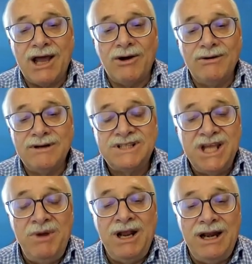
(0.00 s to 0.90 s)
Now,
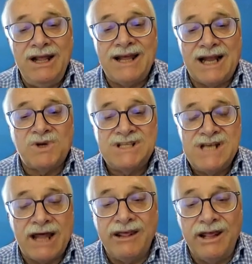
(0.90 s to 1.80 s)
seemingly that
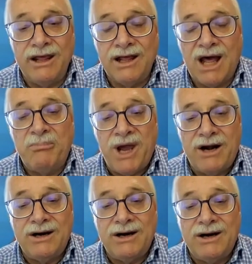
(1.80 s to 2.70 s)
was nothing,
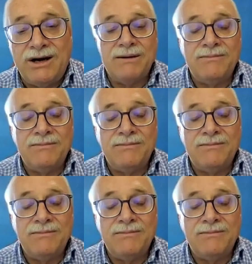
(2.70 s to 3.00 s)
apparently,